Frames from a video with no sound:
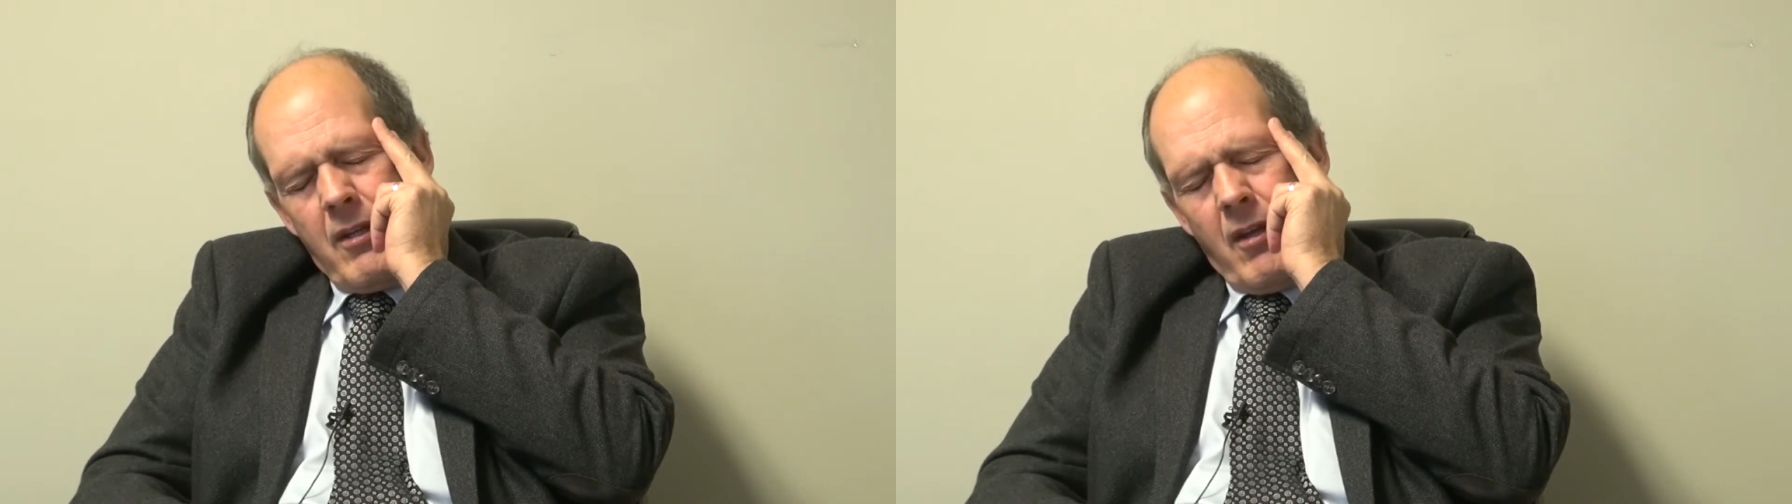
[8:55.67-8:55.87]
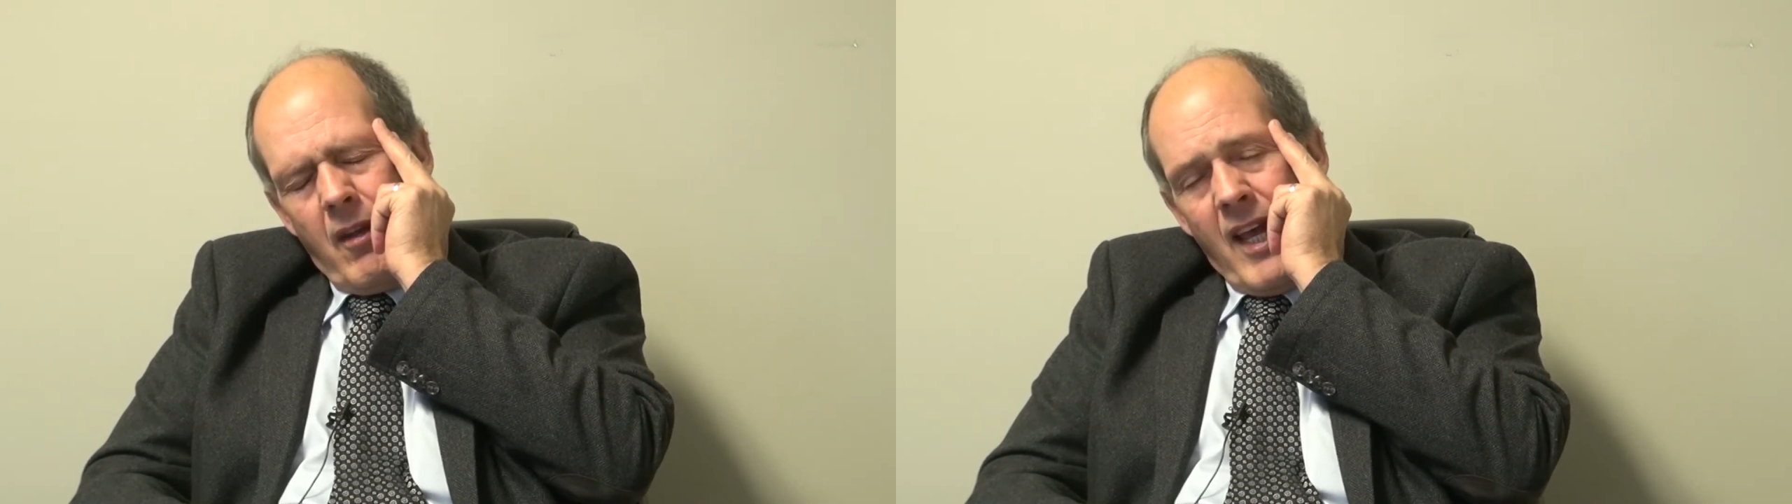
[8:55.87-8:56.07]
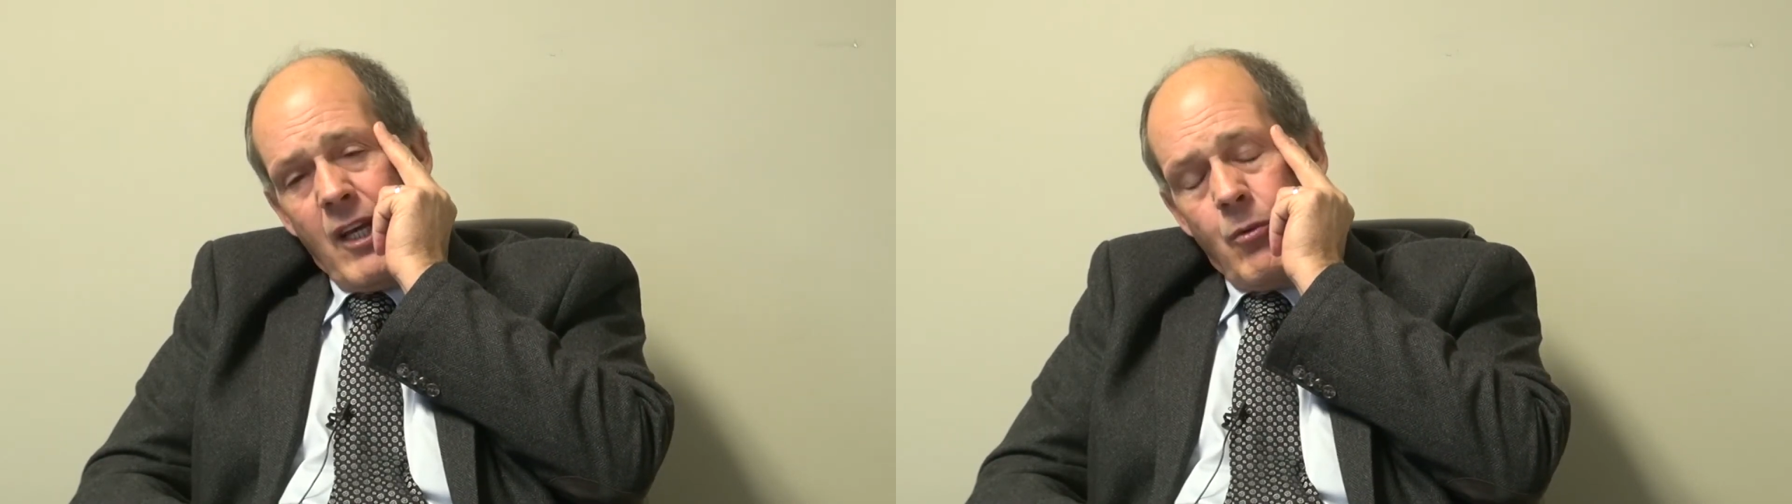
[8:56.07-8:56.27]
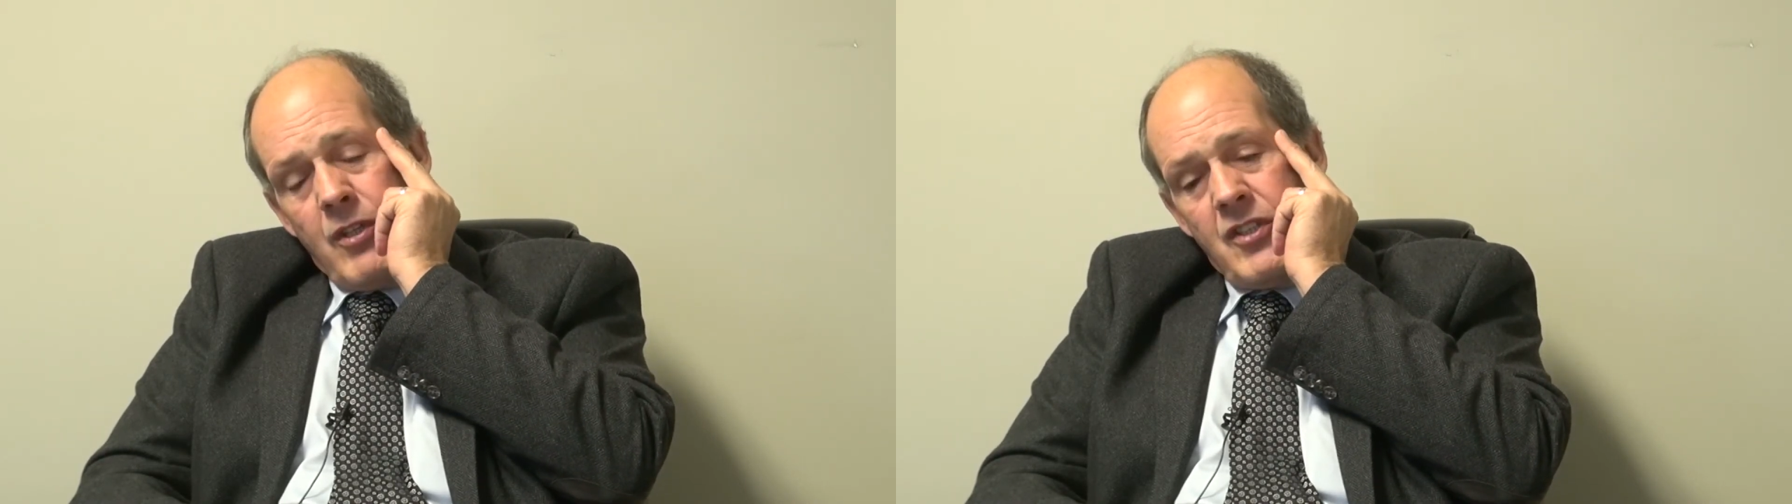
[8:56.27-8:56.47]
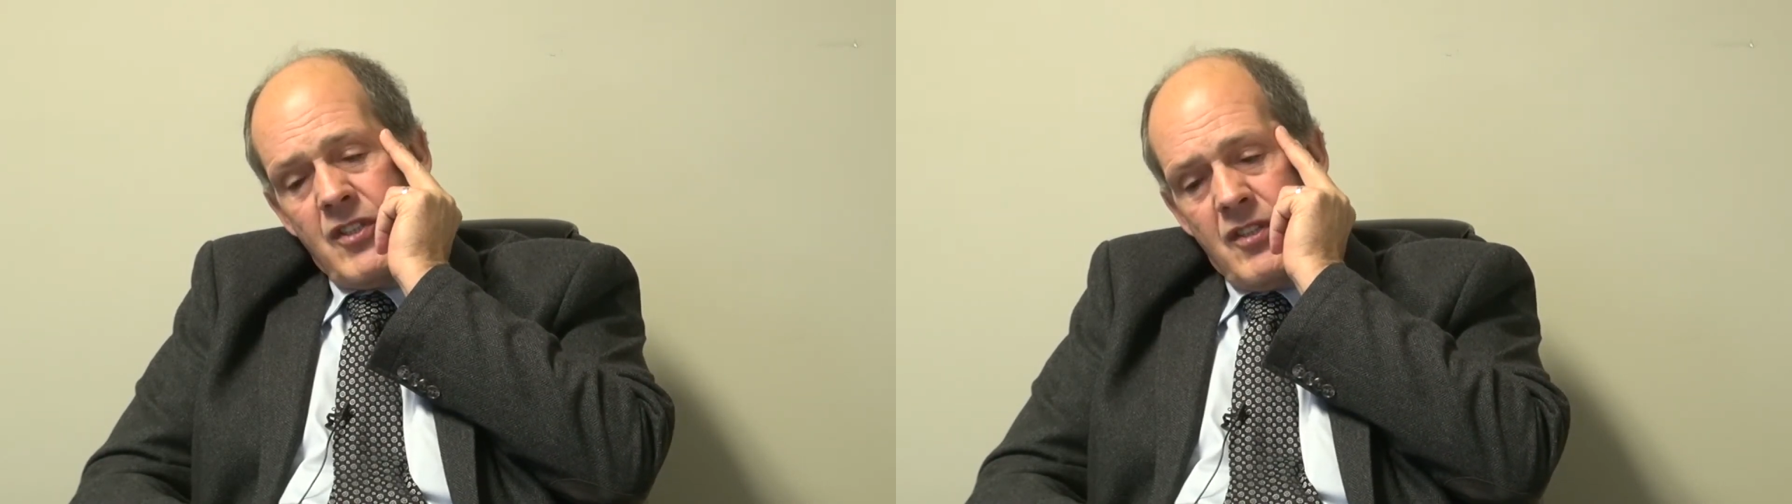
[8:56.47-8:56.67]
the
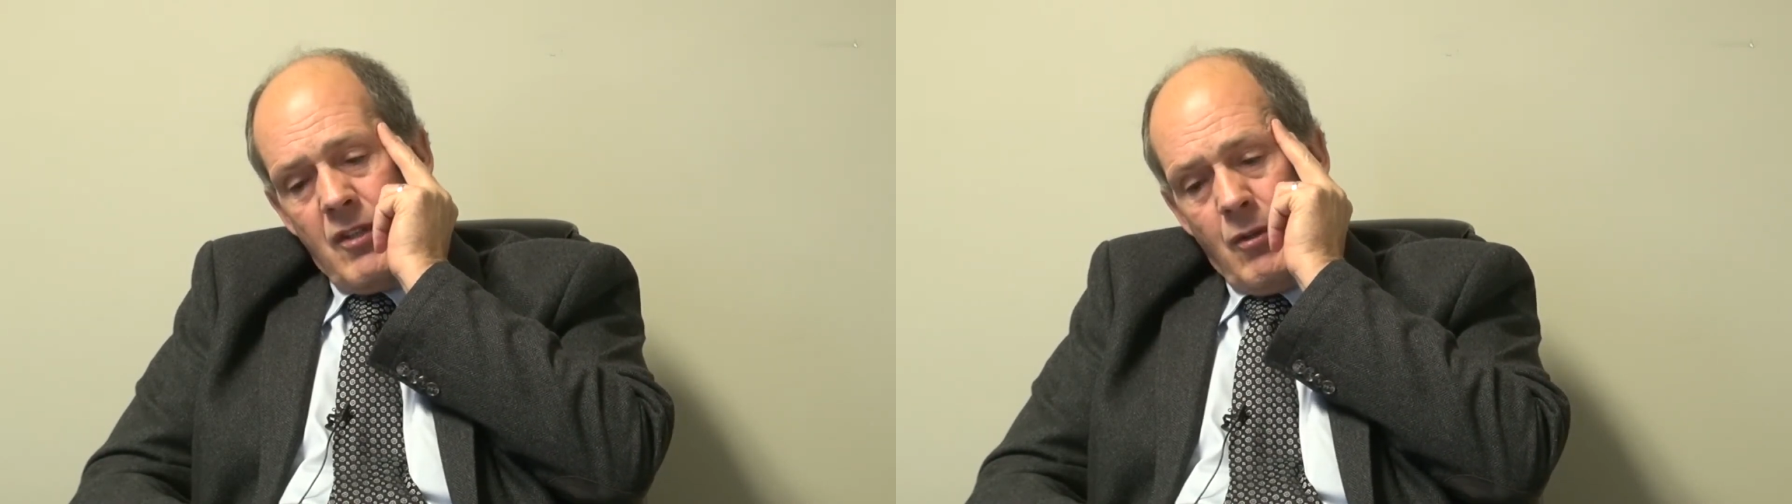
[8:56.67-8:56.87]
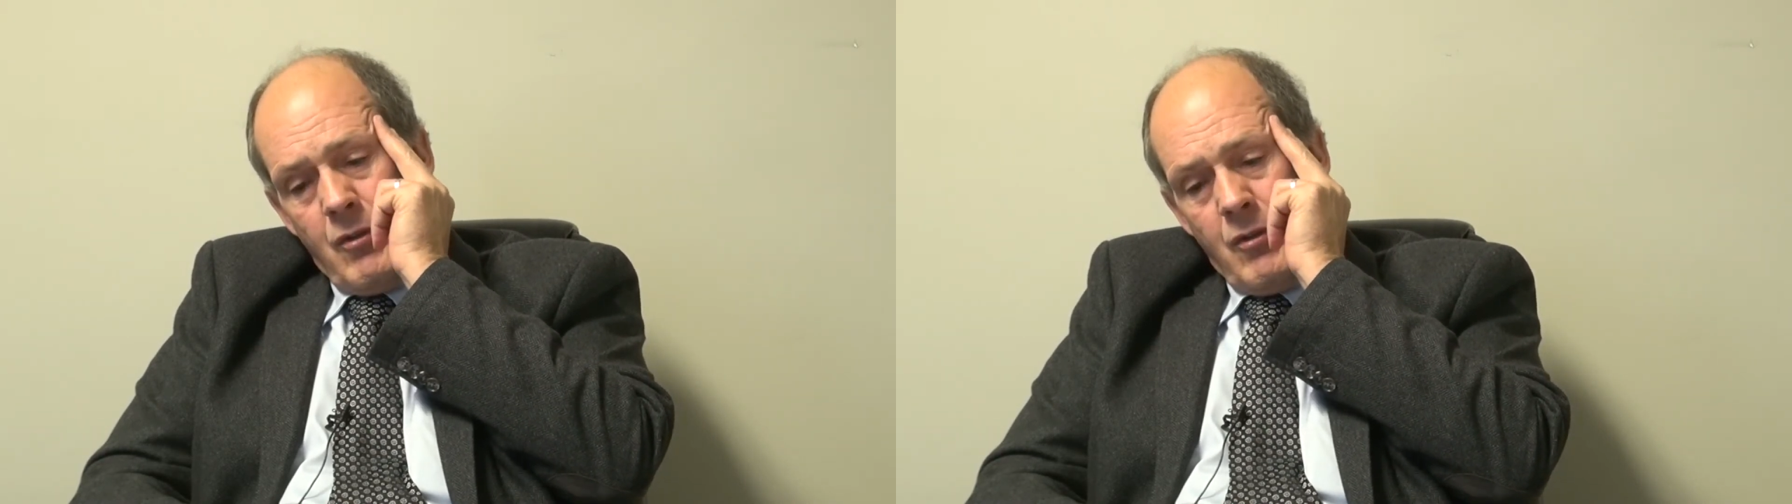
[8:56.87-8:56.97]
language, still